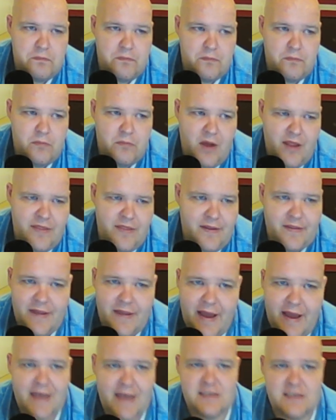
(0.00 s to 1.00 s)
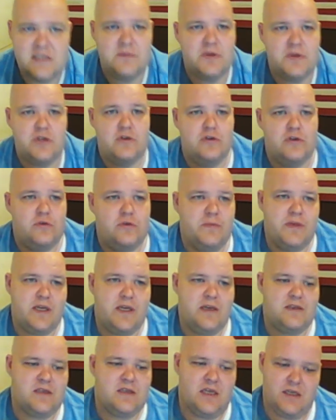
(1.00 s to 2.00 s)
I think that has to be true,
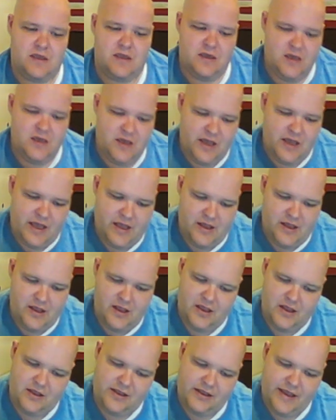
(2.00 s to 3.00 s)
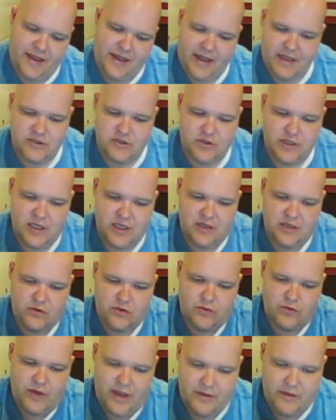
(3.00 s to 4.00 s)
because as you
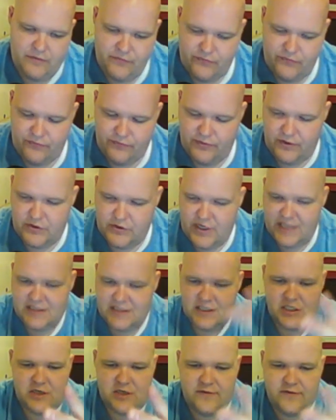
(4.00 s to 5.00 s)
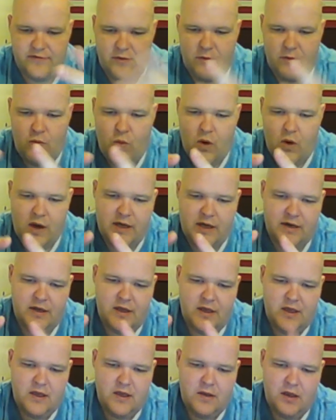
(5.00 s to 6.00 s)
get the transition from one
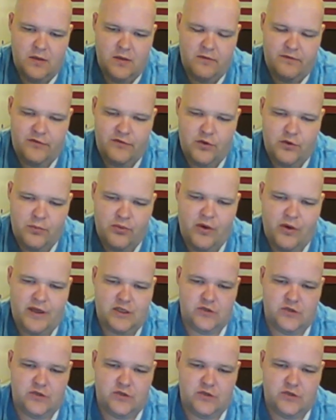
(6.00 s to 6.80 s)
viewpoint to